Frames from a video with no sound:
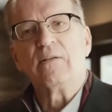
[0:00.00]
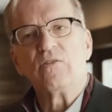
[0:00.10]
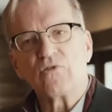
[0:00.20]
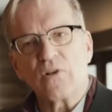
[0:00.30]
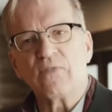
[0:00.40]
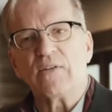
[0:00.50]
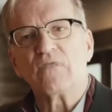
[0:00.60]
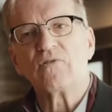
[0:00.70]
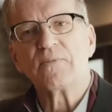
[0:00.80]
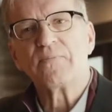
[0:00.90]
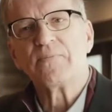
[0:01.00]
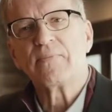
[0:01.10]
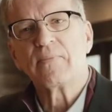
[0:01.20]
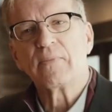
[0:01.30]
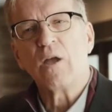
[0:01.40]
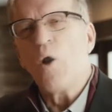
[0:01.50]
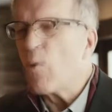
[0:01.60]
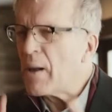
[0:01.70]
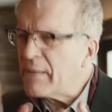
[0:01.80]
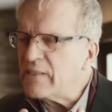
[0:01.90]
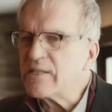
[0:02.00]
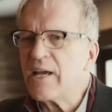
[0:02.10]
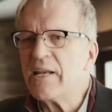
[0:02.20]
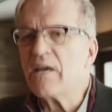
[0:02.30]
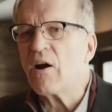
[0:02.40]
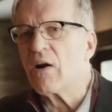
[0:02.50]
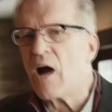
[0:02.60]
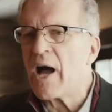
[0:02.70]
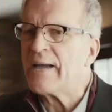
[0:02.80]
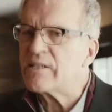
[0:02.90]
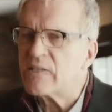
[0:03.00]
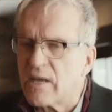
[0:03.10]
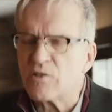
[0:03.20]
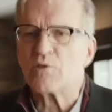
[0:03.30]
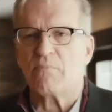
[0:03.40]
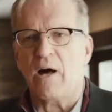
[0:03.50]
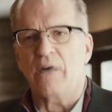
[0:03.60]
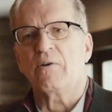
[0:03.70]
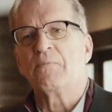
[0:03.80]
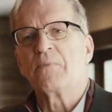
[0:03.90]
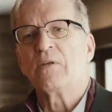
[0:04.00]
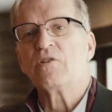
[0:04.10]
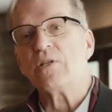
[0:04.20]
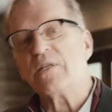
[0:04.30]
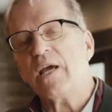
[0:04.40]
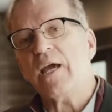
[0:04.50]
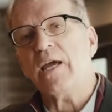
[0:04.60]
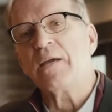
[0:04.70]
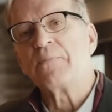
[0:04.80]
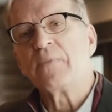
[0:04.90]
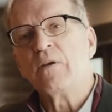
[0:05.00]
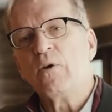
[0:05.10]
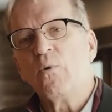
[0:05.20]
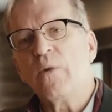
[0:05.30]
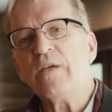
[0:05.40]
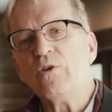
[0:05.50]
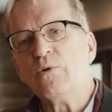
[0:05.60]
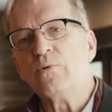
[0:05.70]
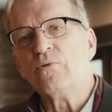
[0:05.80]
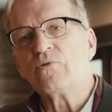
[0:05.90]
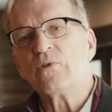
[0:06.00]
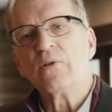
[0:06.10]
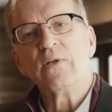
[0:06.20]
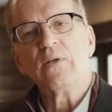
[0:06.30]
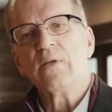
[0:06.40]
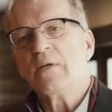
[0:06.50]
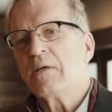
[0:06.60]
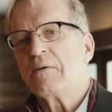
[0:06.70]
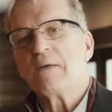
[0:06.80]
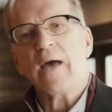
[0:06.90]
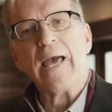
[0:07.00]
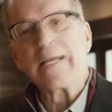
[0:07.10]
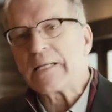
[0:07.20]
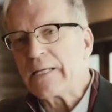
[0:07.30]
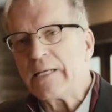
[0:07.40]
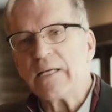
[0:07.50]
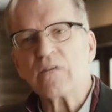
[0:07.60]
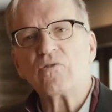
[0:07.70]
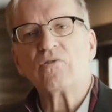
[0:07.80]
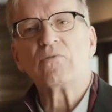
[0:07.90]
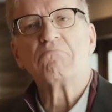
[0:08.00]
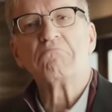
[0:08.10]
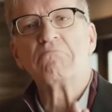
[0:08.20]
service. While maintaining our high touch model, today we use analytics